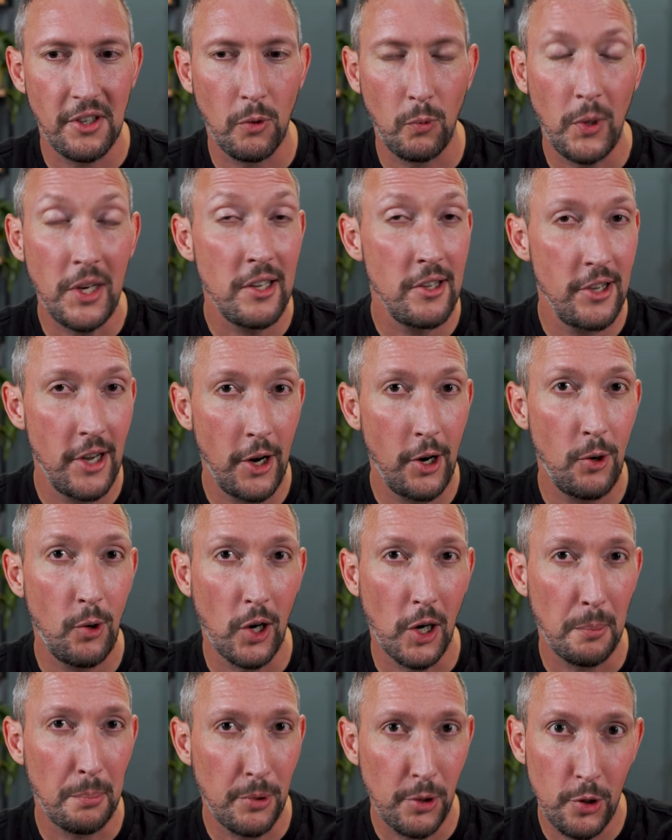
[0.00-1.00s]
that we know
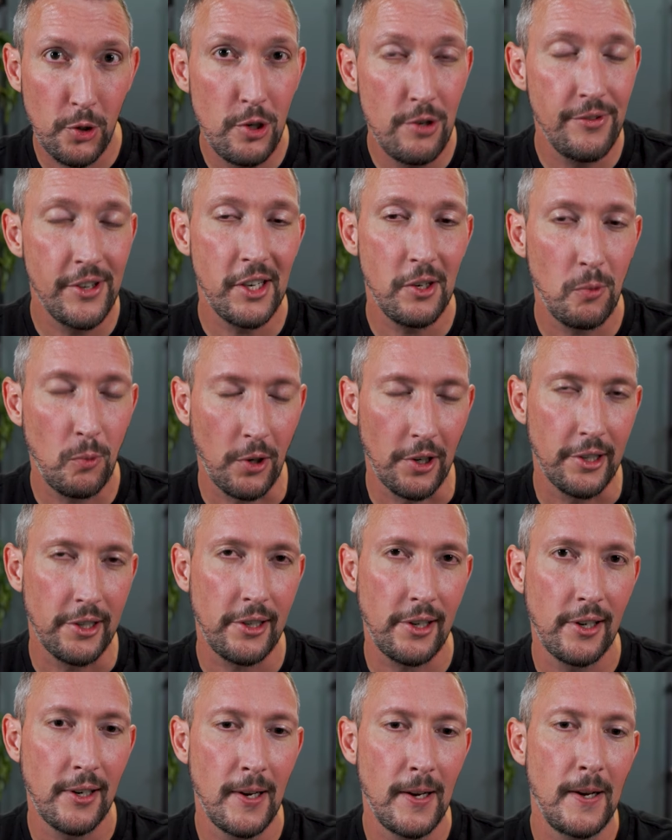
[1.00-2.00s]
are proven and
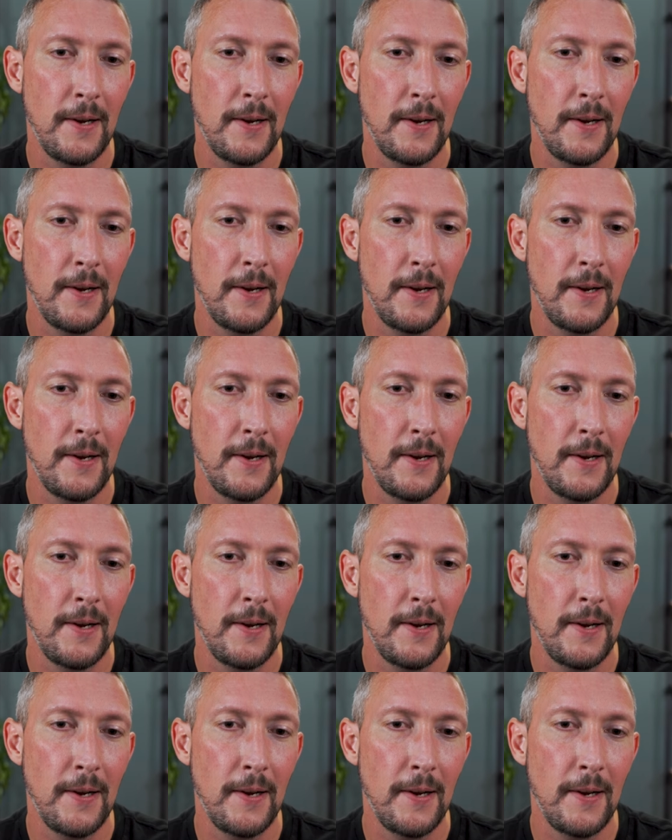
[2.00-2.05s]
work.